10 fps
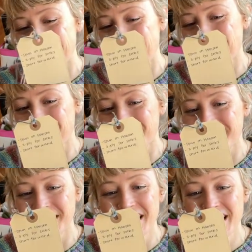have done
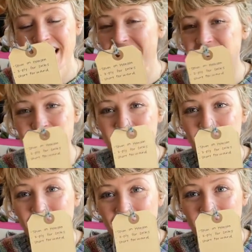a control
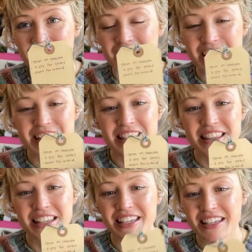card in
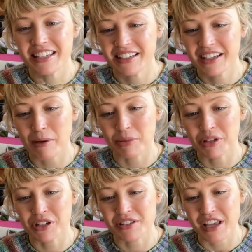the couple
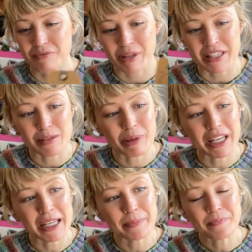years I've been
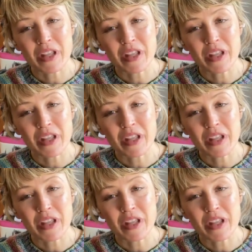spinning.